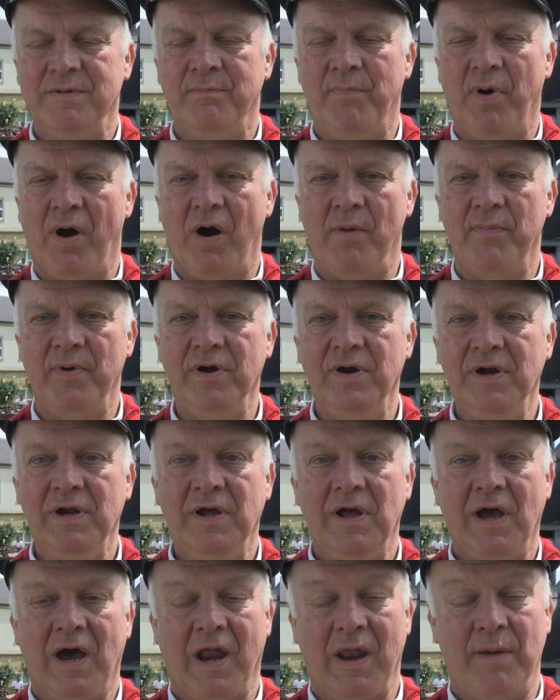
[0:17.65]
Barber,
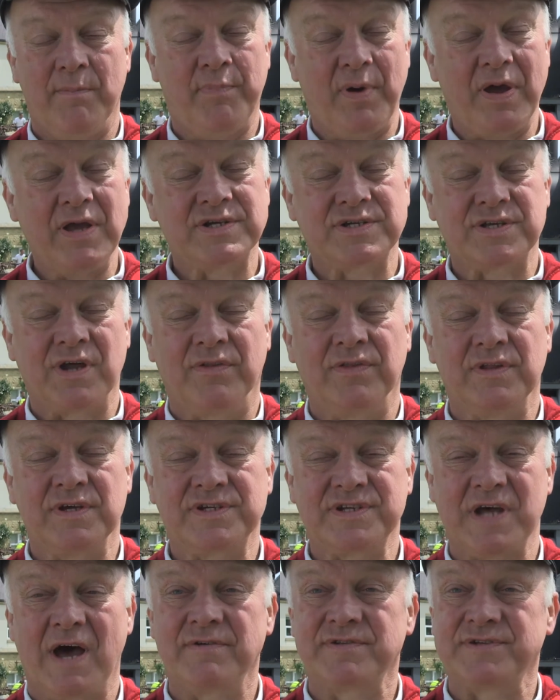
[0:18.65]
and I'm based on the
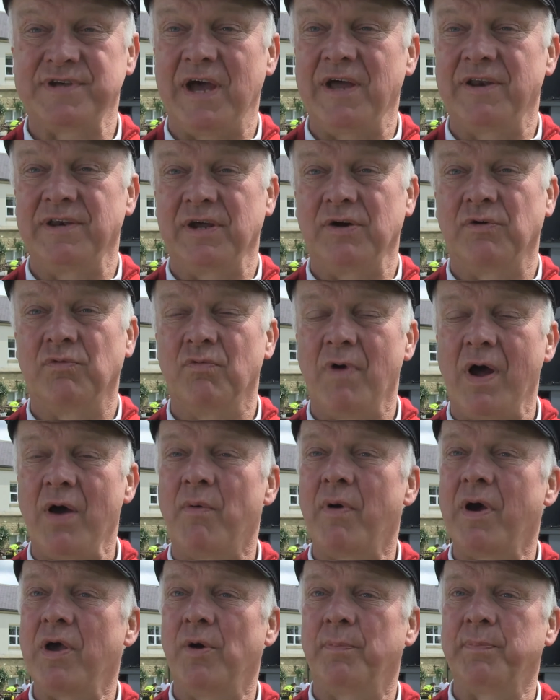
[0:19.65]
South Towndale
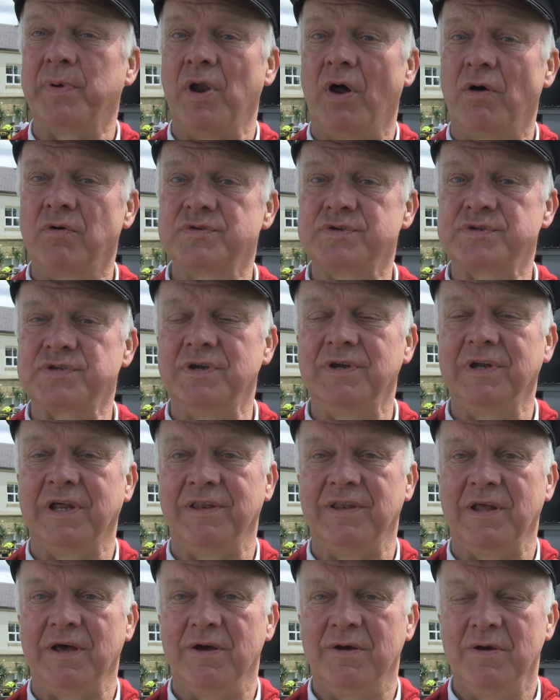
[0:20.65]
Railway up in Alston
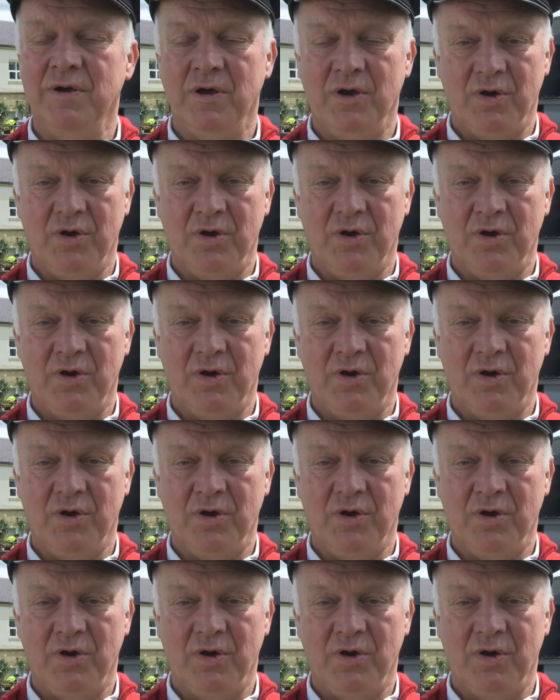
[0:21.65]
in the